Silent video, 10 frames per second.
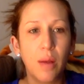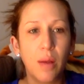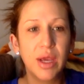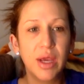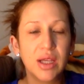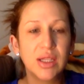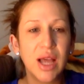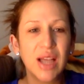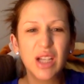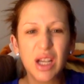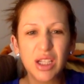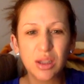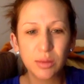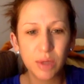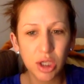because as a
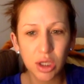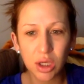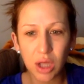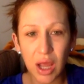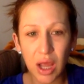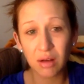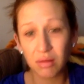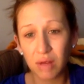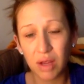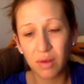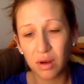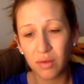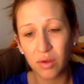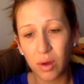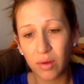customer, and even
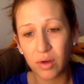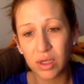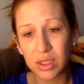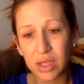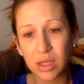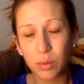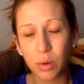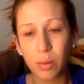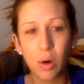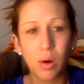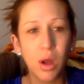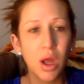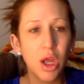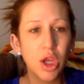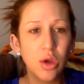if you ever decide to promote,
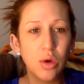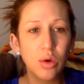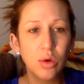you